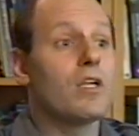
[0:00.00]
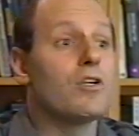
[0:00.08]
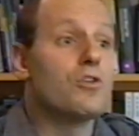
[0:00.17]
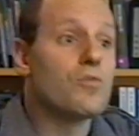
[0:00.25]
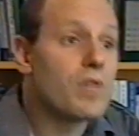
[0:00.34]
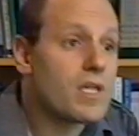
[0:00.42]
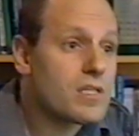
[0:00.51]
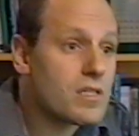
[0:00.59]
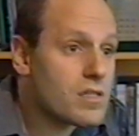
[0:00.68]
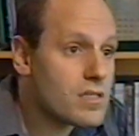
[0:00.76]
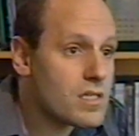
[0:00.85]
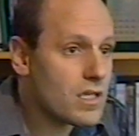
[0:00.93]
Do they
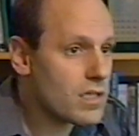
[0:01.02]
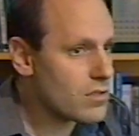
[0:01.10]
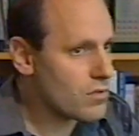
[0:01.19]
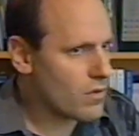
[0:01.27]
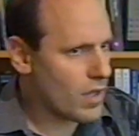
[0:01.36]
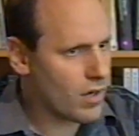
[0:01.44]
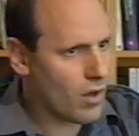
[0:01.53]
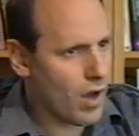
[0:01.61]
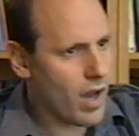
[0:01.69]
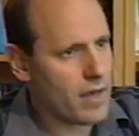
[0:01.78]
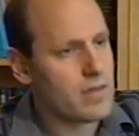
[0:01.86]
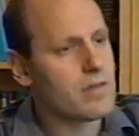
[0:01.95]
succeed? Do they
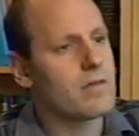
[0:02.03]
not?